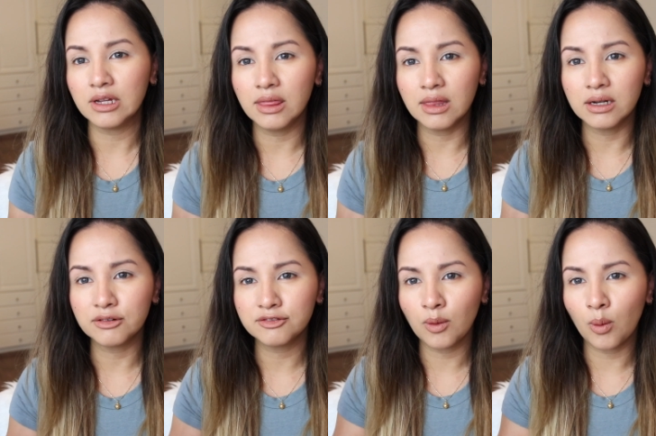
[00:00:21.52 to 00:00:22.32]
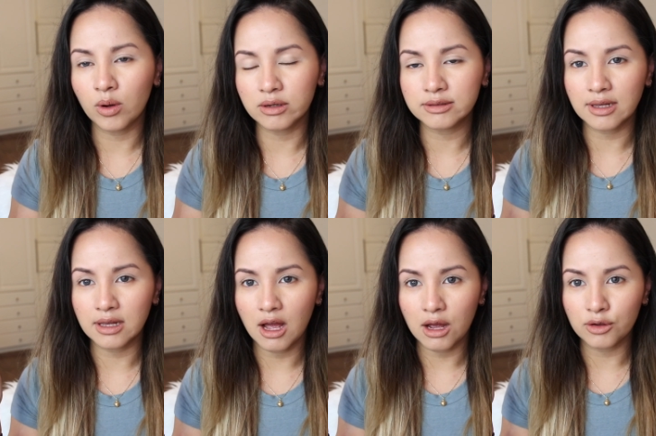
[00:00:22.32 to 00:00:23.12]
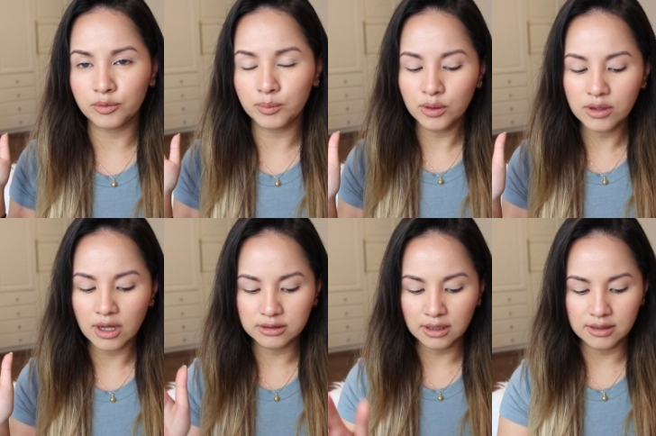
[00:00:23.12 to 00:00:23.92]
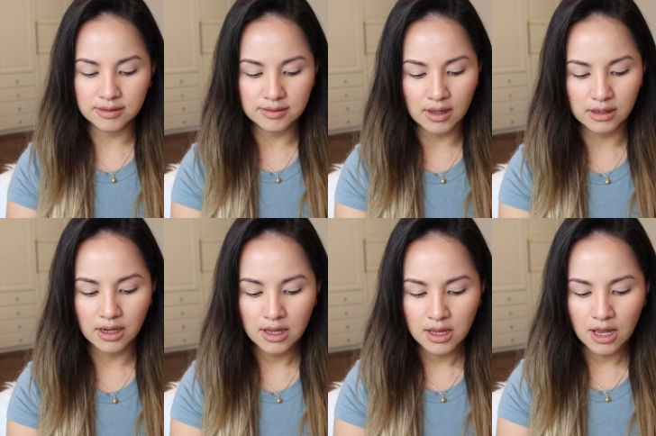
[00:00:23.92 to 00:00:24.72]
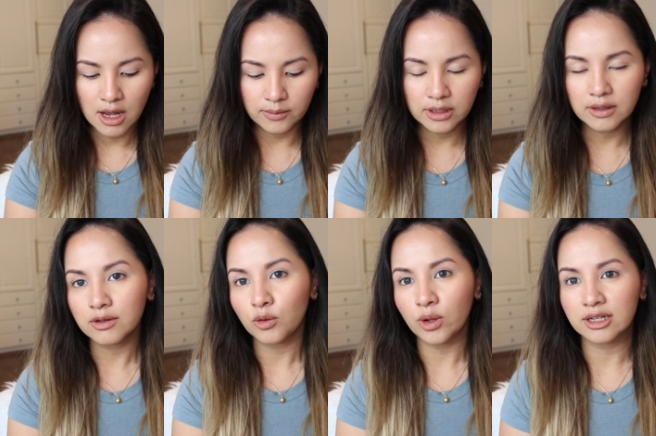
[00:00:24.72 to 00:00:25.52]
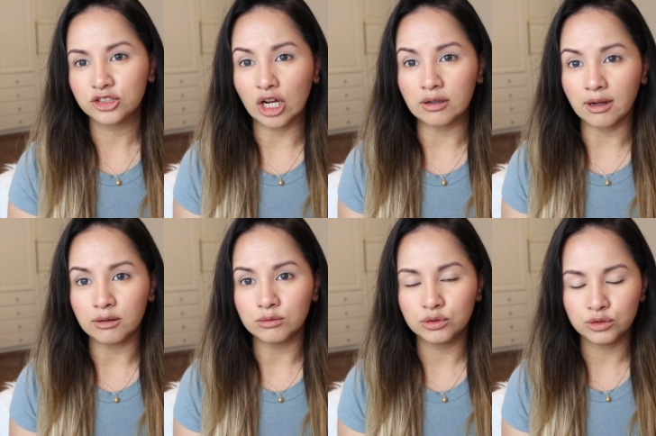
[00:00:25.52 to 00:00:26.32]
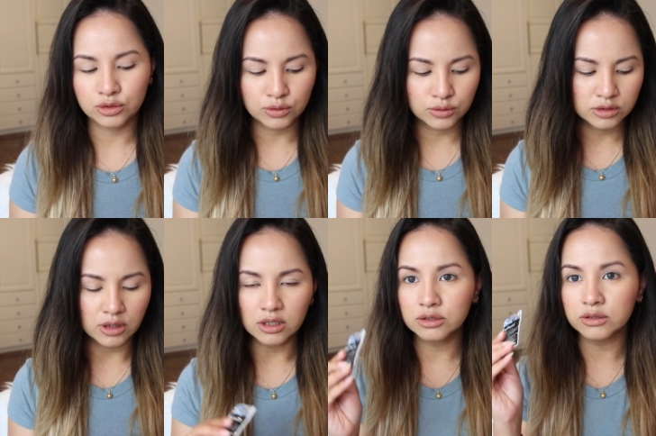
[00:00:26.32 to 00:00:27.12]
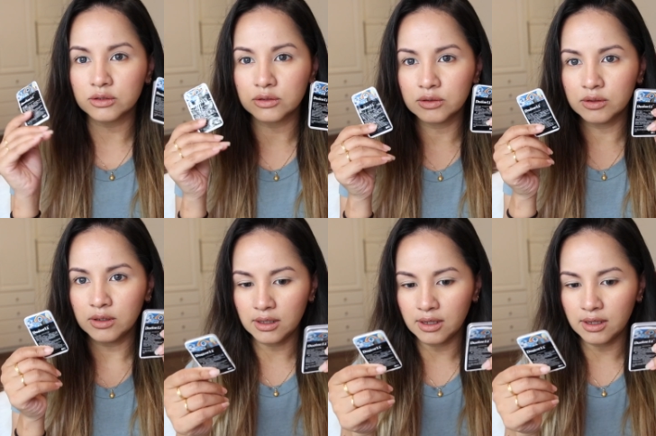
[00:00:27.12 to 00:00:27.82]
And then of course I have blue contact lenses on. I want to give a quick shout out to Dr.